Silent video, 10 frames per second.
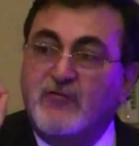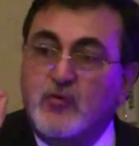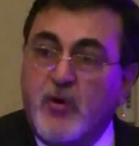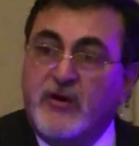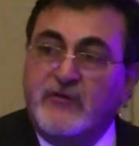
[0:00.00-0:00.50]
to
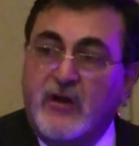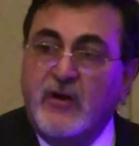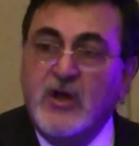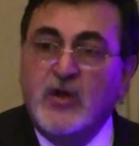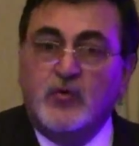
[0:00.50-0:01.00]
monitor,
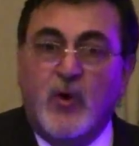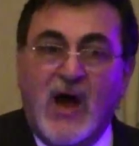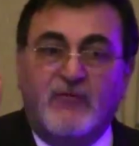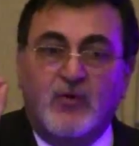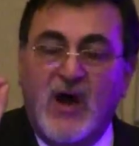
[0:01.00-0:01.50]
to
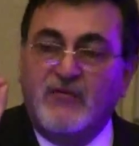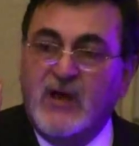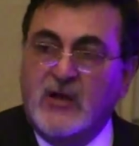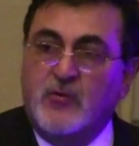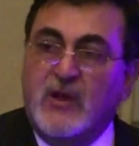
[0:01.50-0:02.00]
have
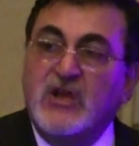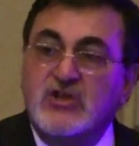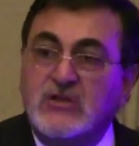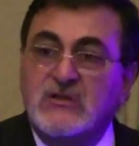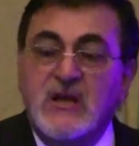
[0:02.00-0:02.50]

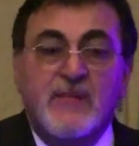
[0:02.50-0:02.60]
calculations,